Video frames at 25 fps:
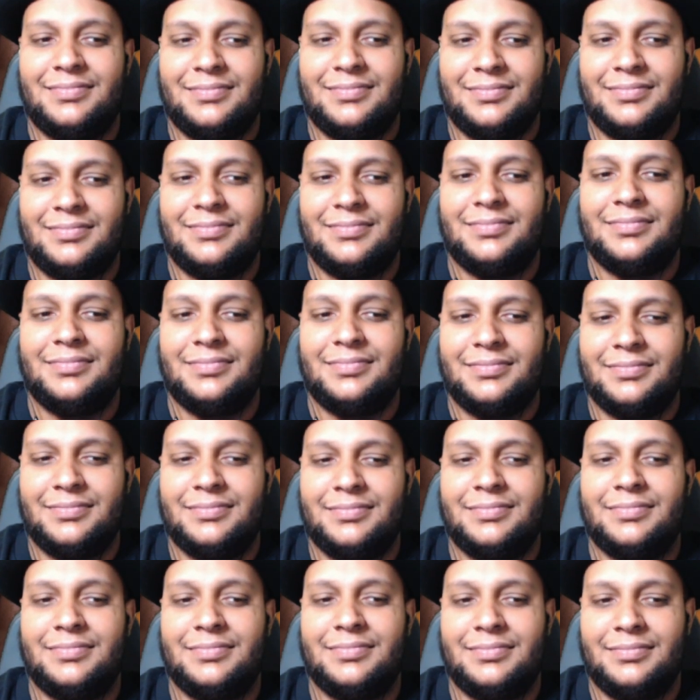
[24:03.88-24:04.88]

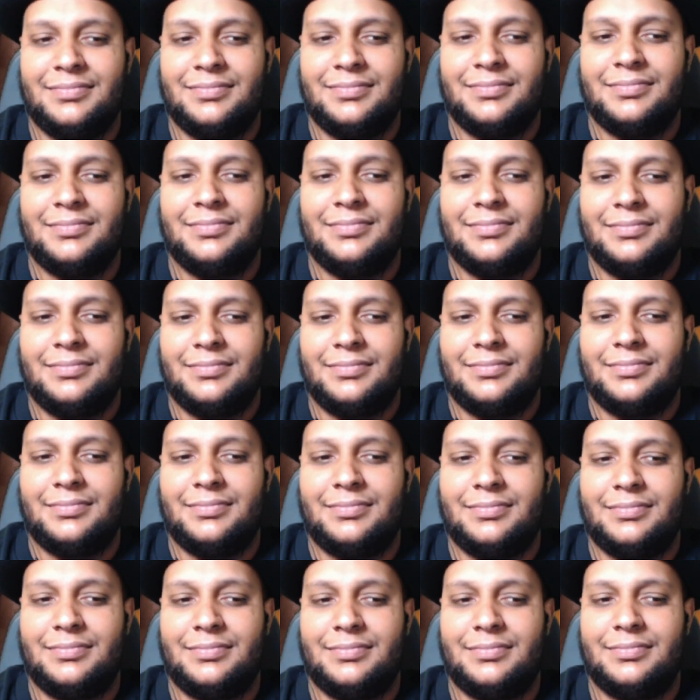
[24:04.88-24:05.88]

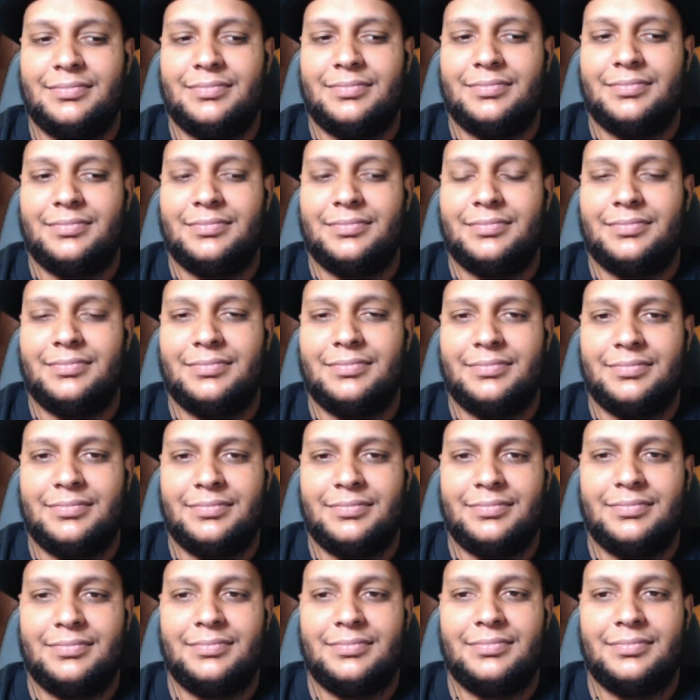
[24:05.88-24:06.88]

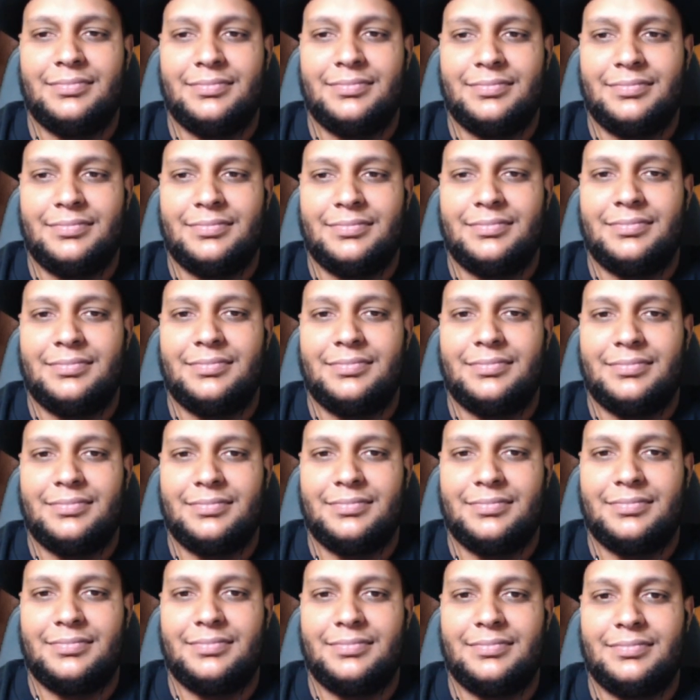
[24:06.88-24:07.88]

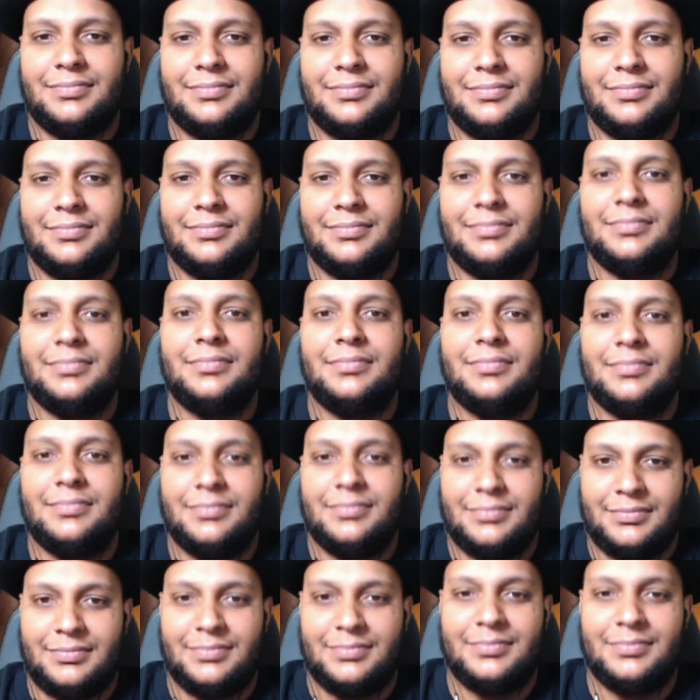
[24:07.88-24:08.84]
No words are spoken by the person on screen.